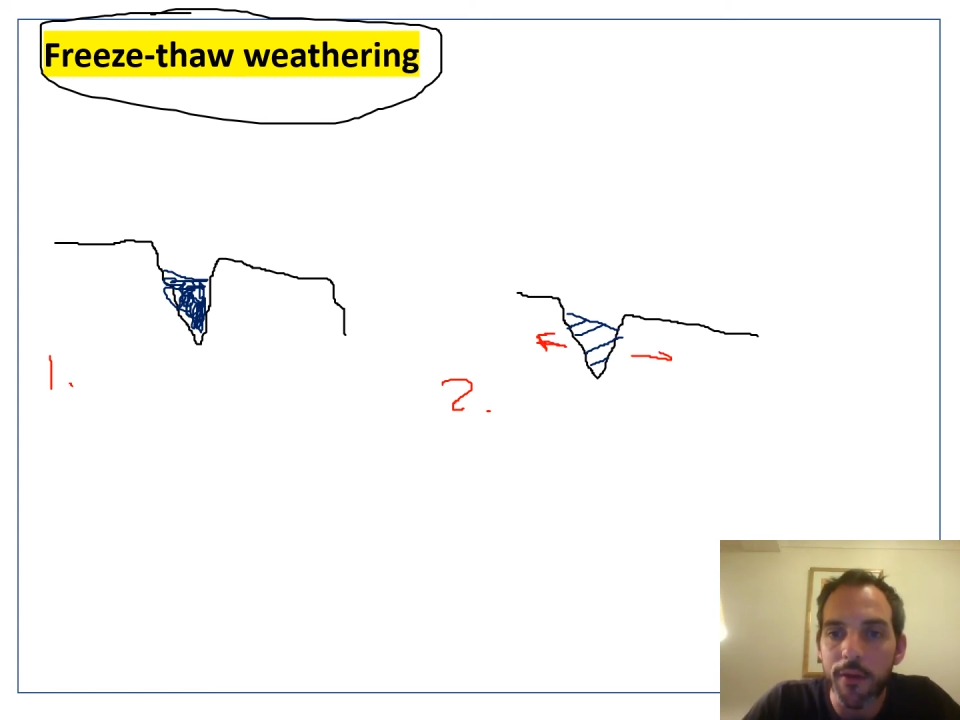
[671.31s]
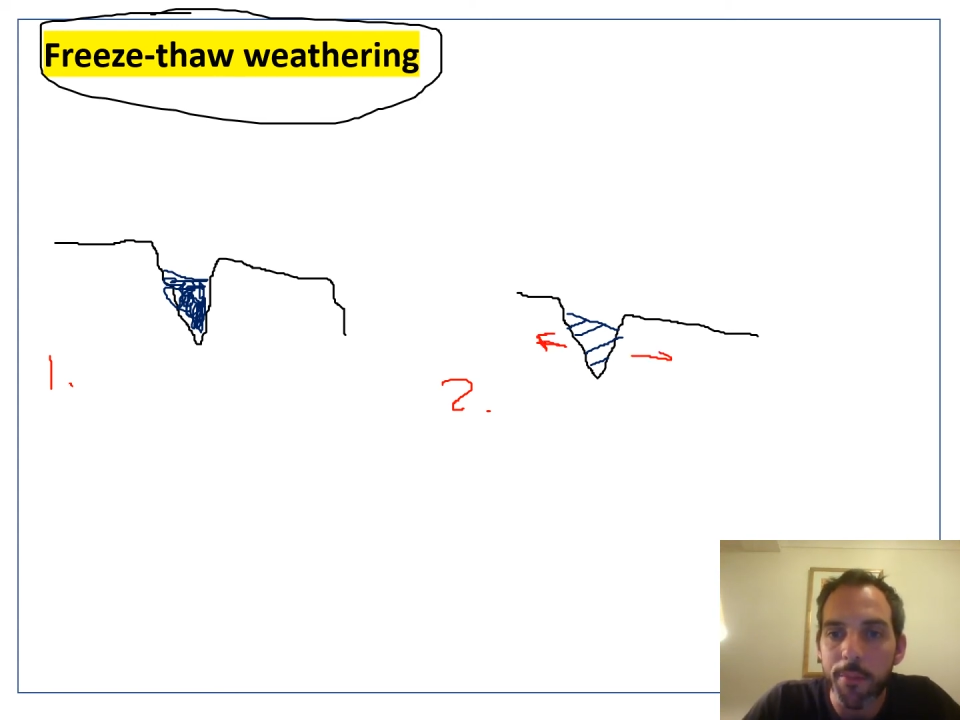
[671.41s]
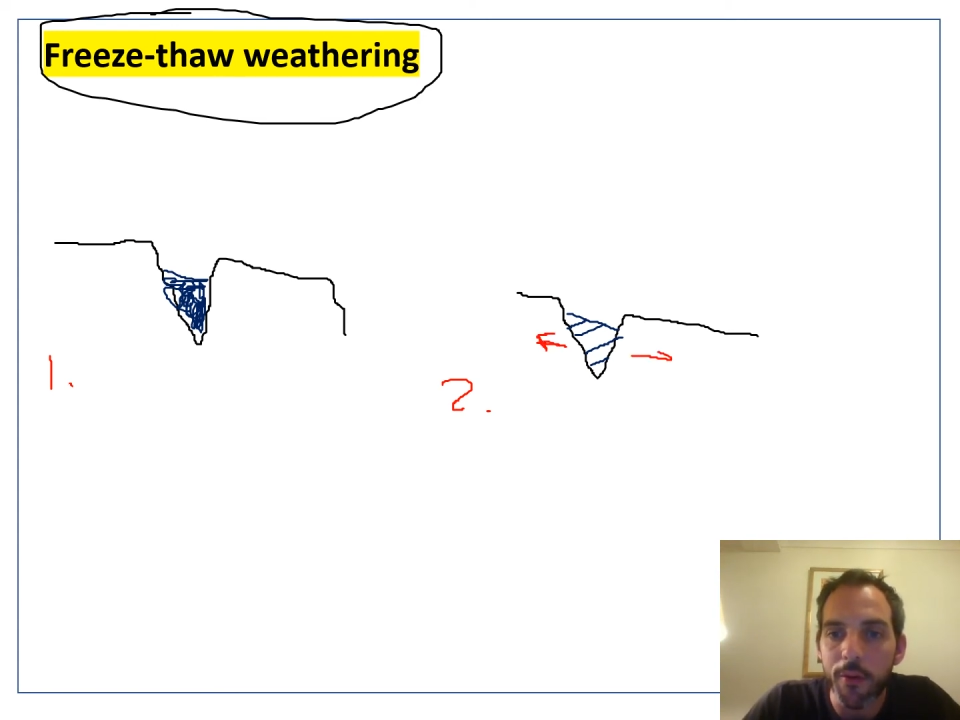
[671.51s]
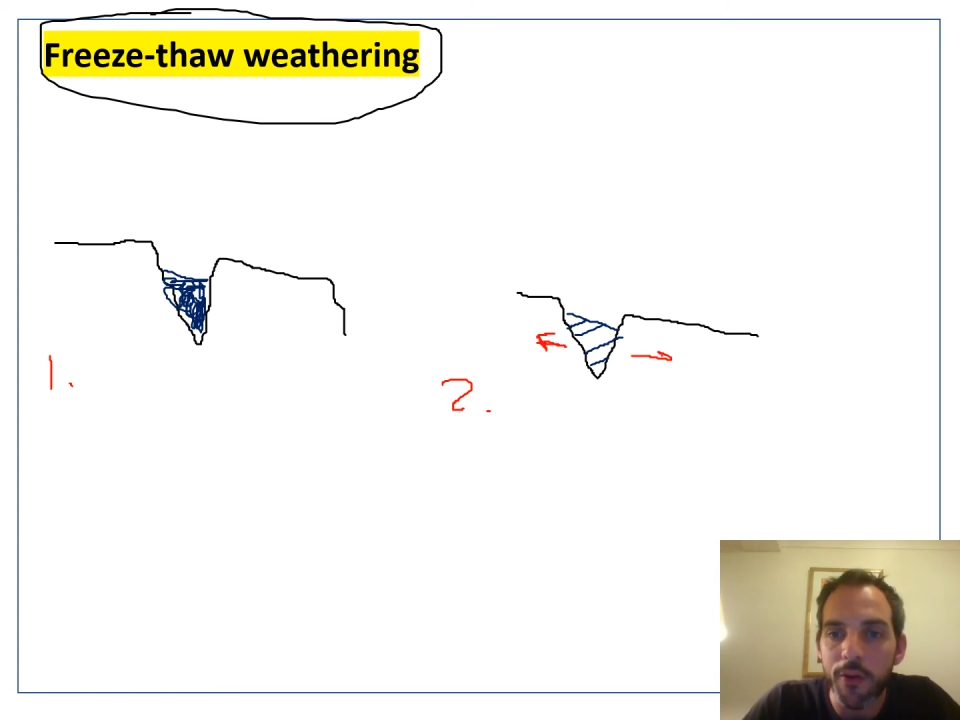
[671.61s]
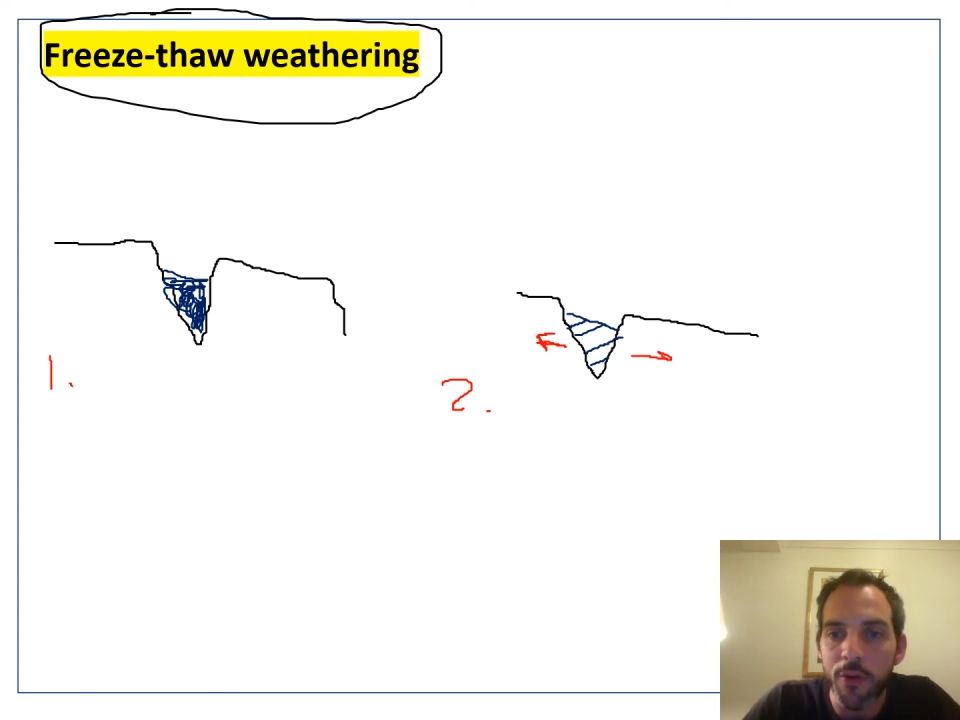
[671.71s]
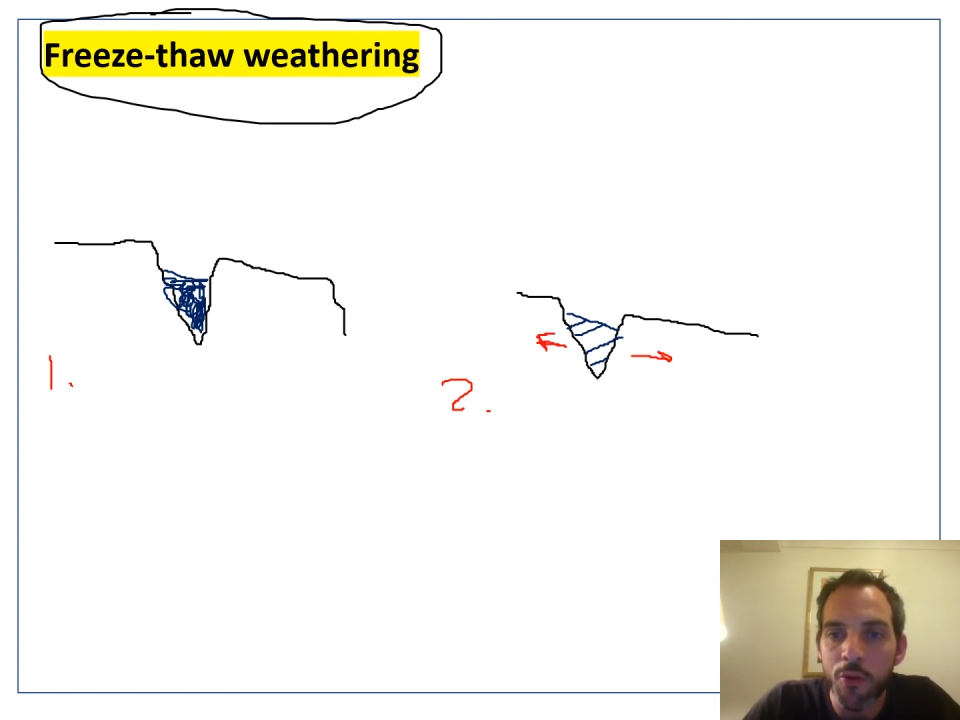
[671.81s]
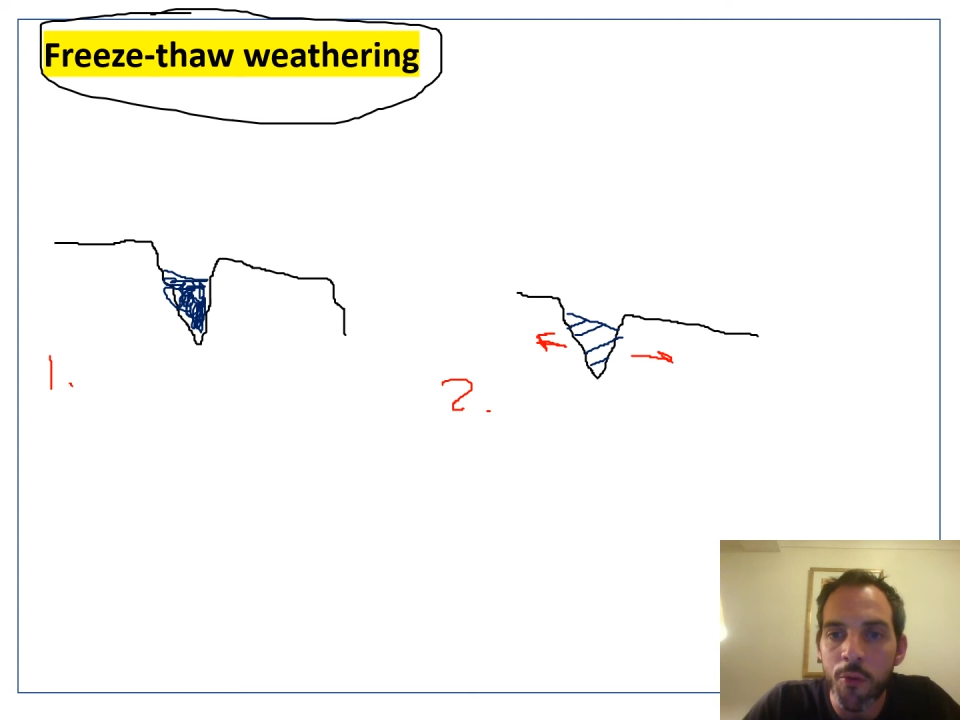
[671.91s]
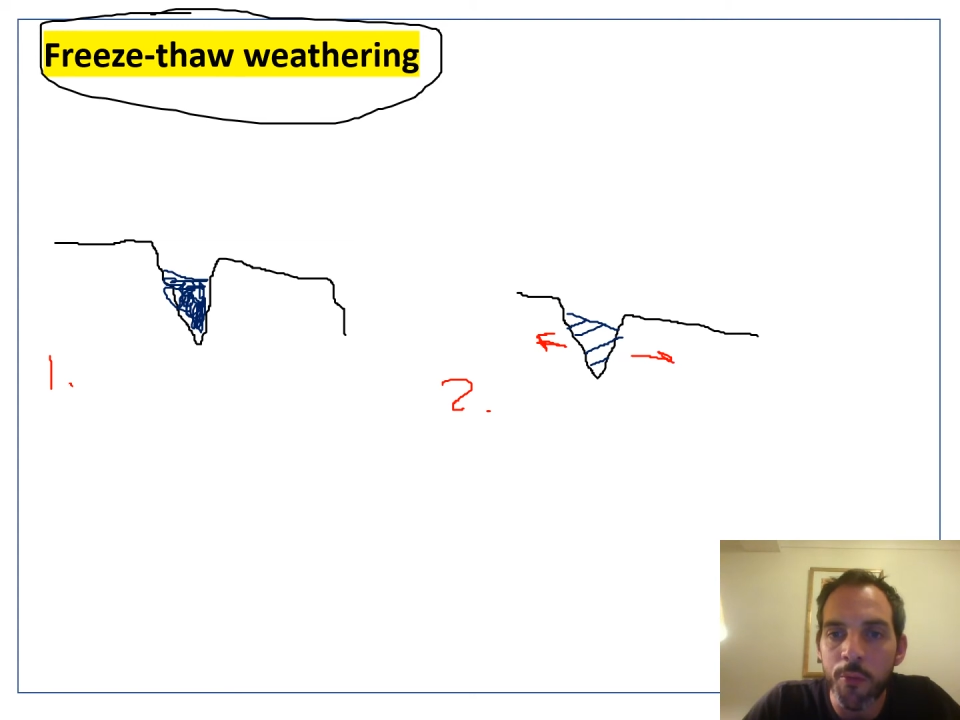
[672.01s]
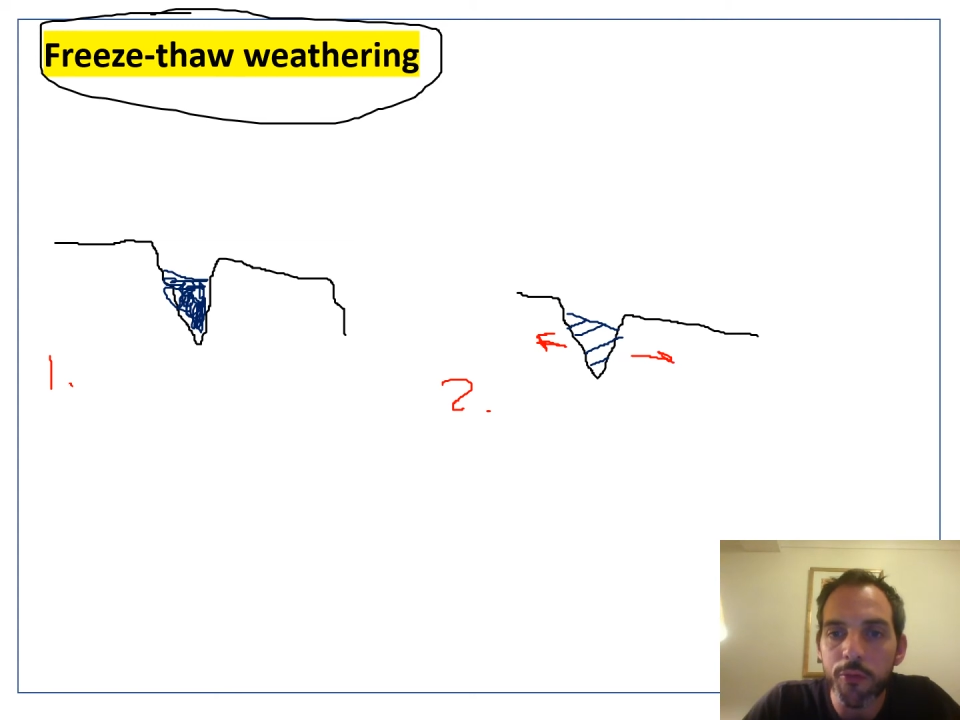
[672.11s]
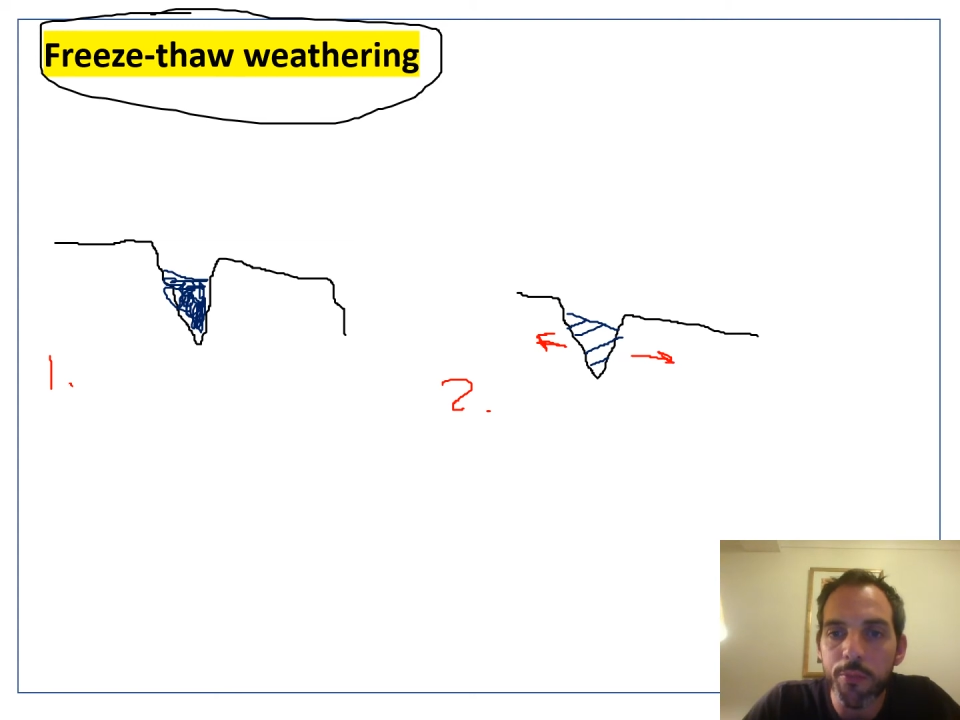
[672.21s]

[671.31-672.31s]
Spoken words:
it puts enormous